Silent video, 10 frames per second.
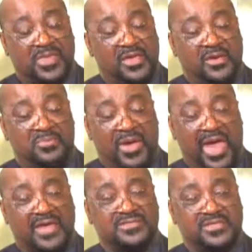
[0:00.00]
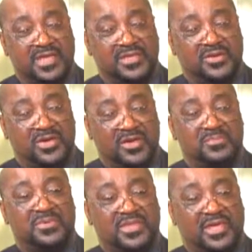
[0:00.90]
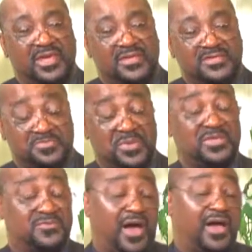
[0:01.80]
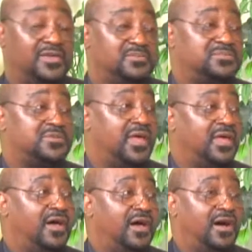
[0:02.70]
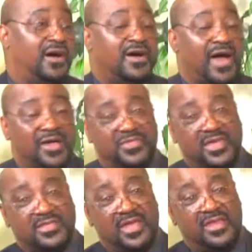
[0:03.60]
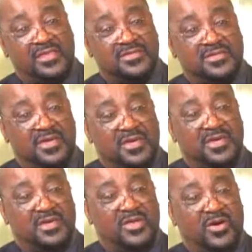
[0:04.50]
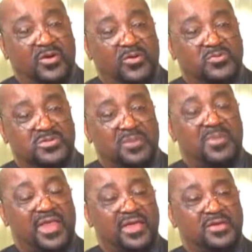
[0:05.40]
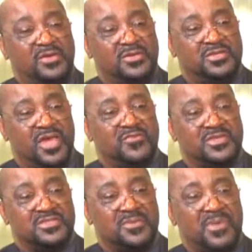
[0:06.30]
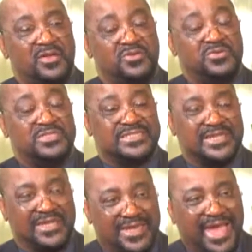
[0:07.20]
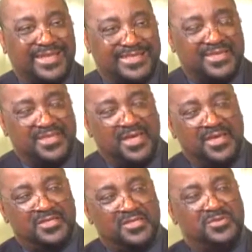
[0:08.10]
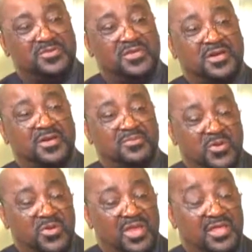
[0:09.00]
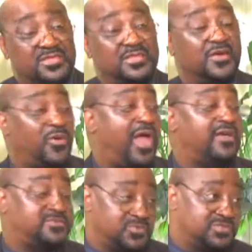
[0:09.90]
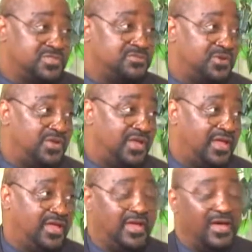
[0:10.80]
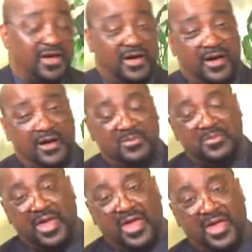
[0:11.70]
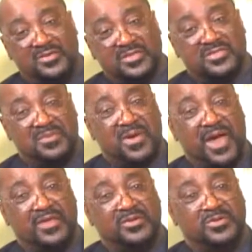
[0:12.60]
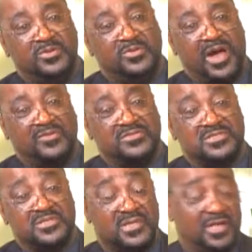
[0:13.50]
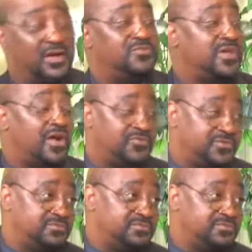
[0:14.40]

your passion and your empathy speaks volumes. I think that it's, you know, you're definitely somebody who is connected to the community, to the grassroots community. Yes. And you're somebody who obviously loves Hartford.